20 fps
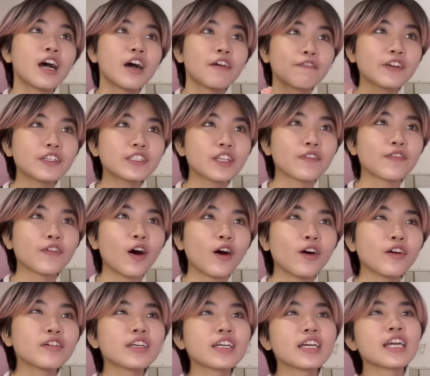first of
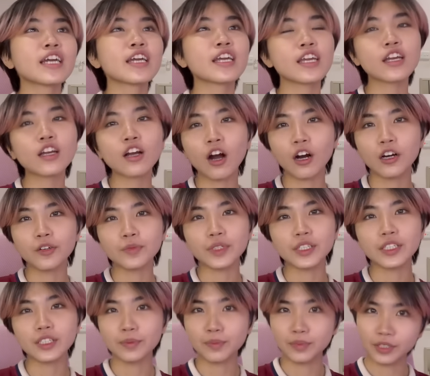all, he called me
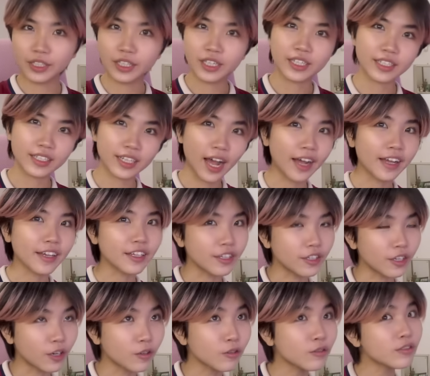the prettiest guy he
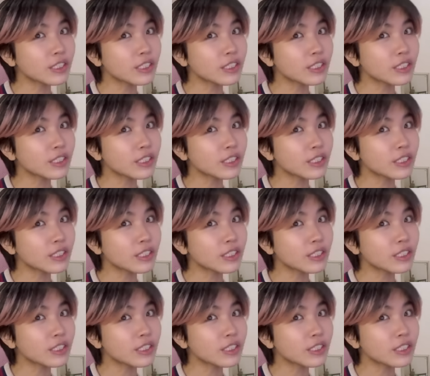knows.